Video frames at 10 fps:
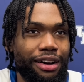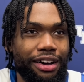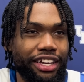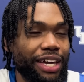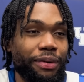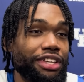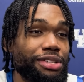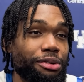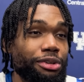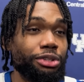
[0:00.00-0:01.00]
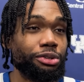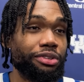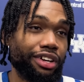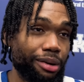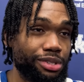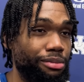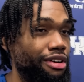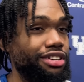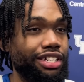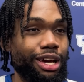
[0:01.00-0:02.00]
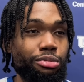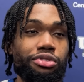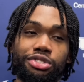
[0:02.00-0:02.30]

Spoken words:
I can't wait to see what we do when it comes to March and April.